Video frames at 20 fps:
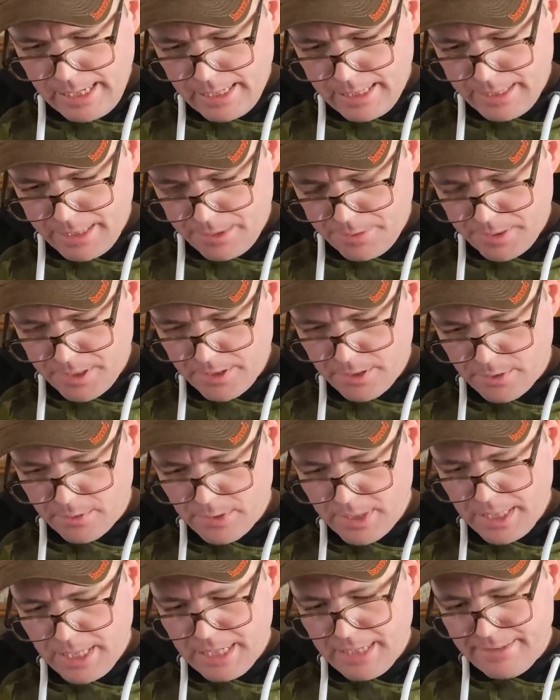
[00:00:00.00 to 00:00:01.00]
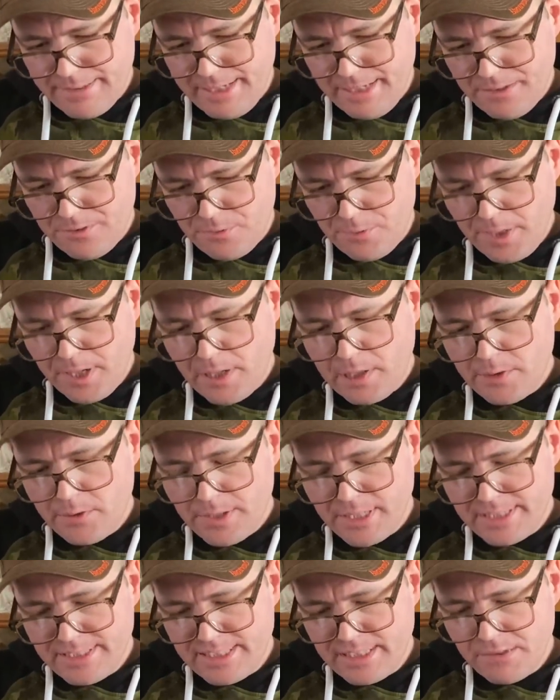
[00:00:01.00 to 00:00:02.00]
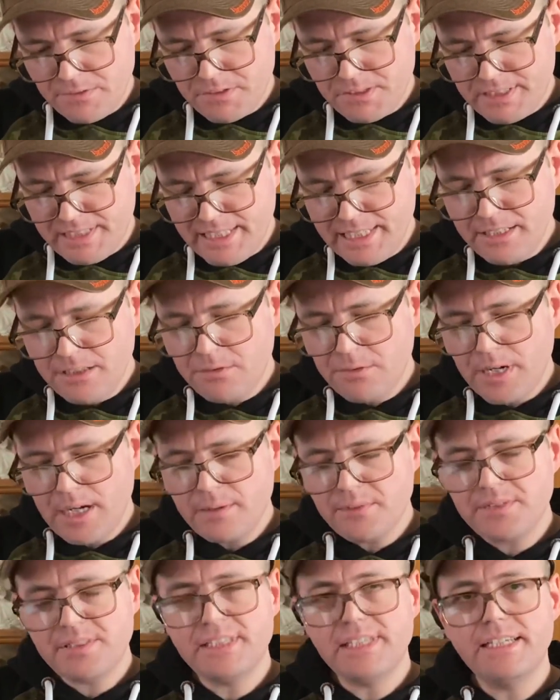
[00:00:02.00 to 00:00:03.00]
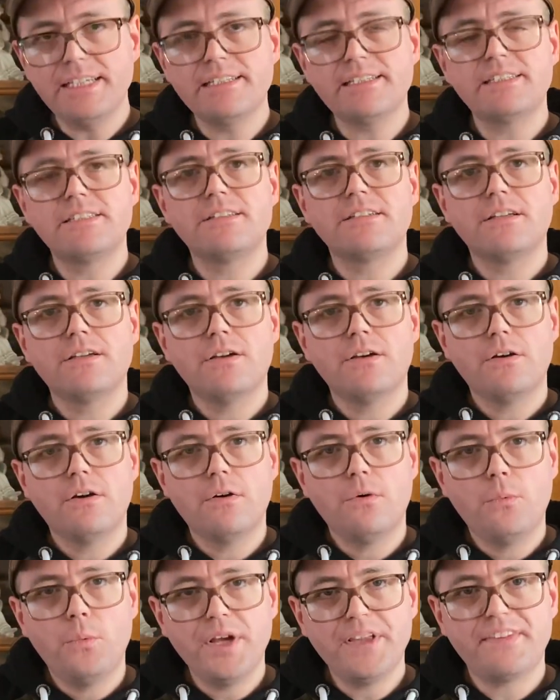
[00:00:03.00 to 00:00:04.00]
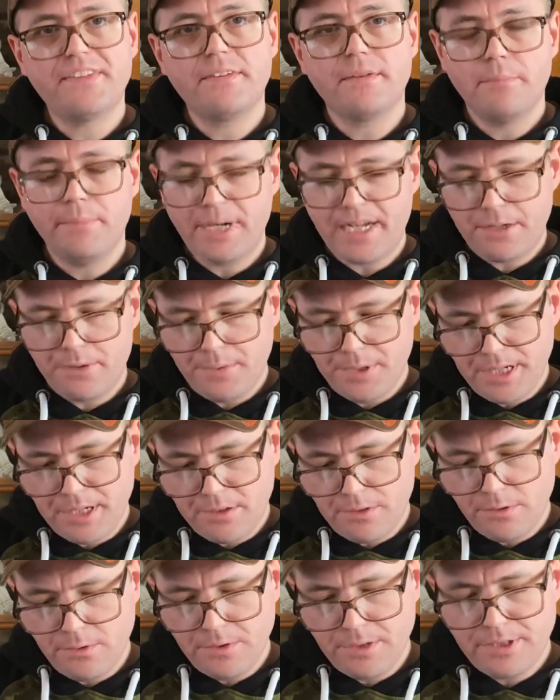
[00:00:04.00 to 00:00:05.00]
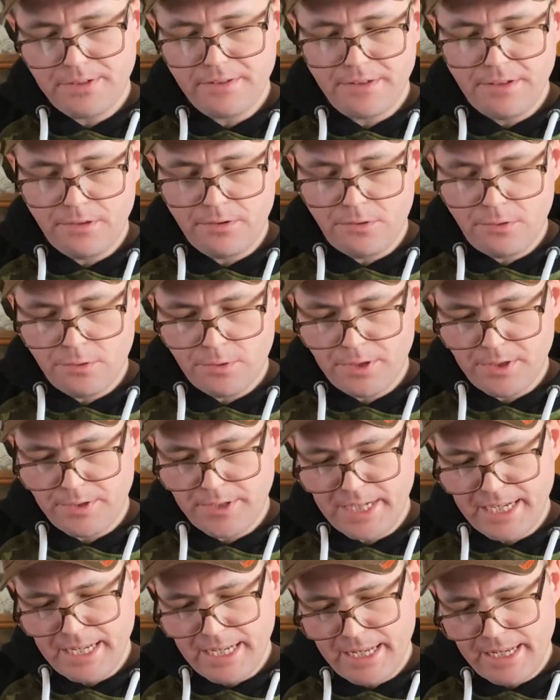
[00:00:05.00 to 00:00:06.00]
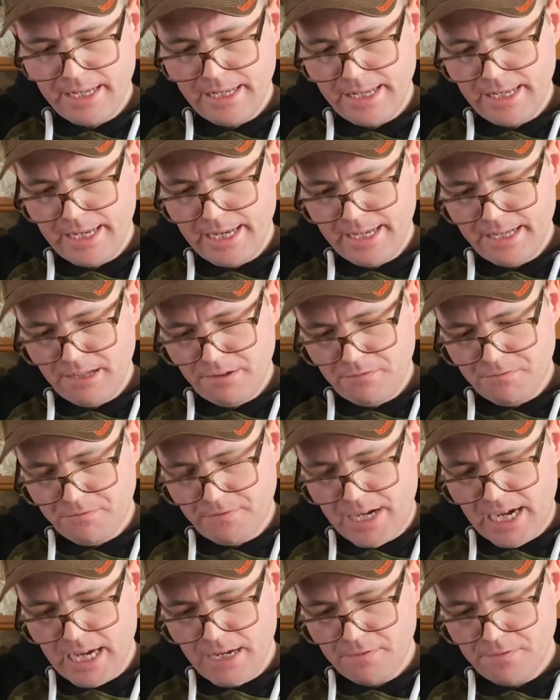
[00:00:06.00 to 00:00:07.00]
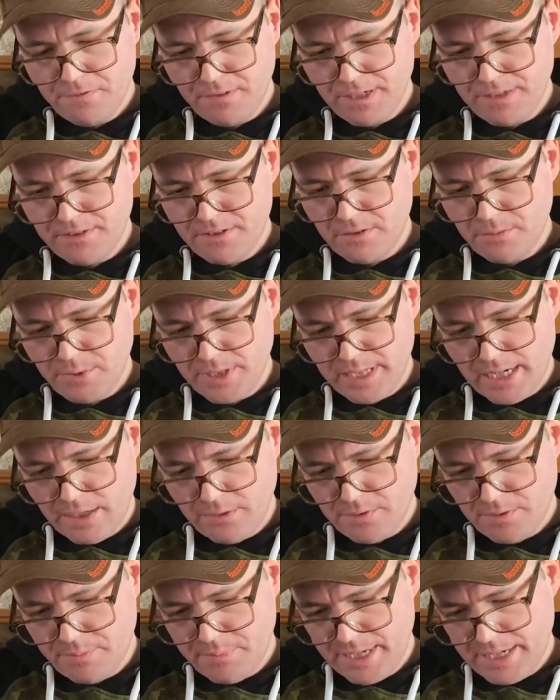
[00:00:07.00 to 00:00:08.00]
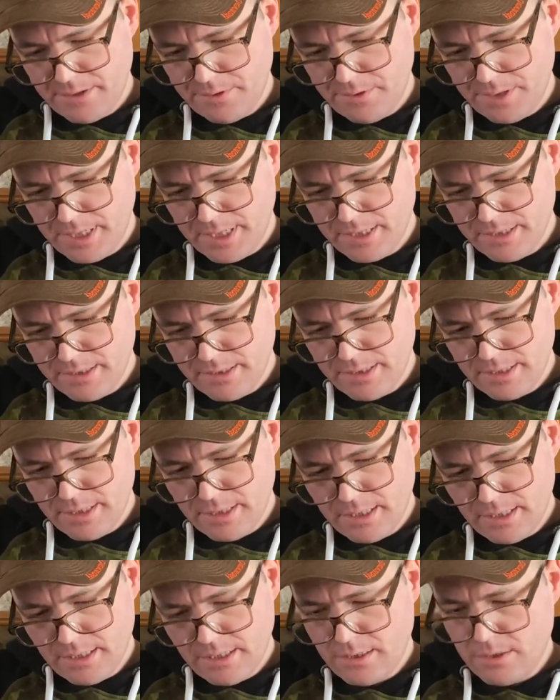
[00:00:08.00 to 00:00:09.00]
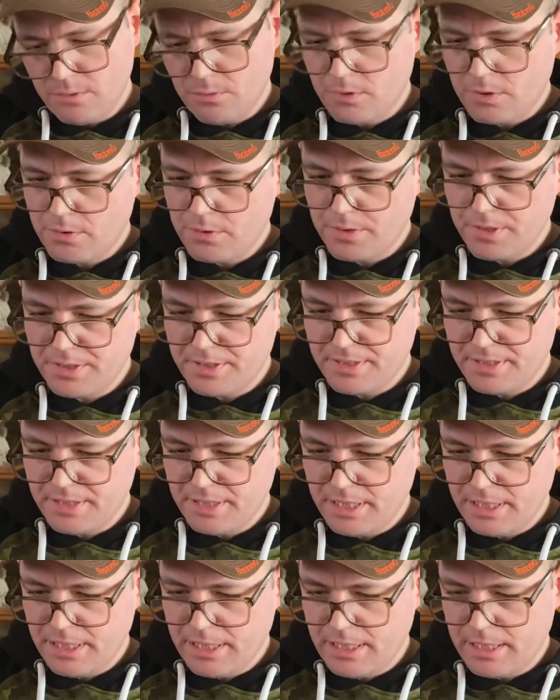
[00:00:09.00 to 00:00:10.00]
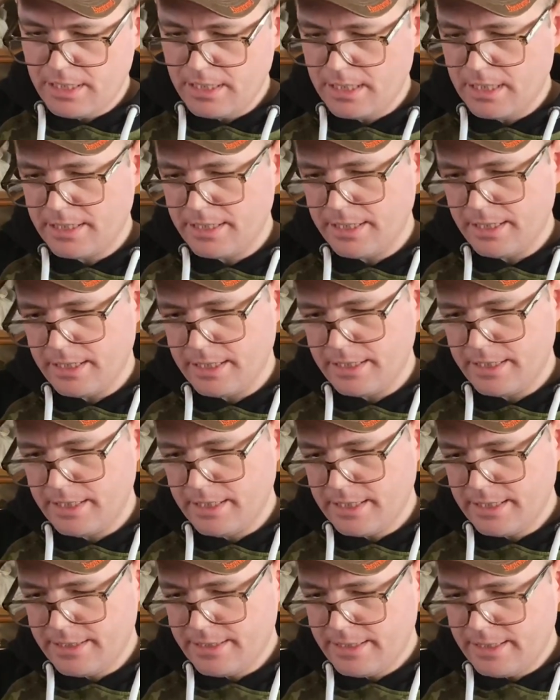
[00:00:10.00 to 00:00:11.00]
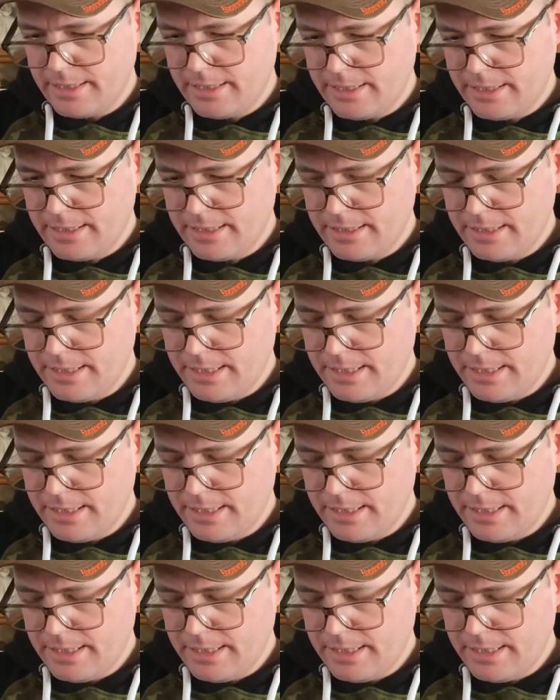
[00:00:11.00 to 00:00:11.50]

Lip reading: Here we go. The 317 grams is with battery included. The 285 is without battery. Warranty, yada, yada, yada.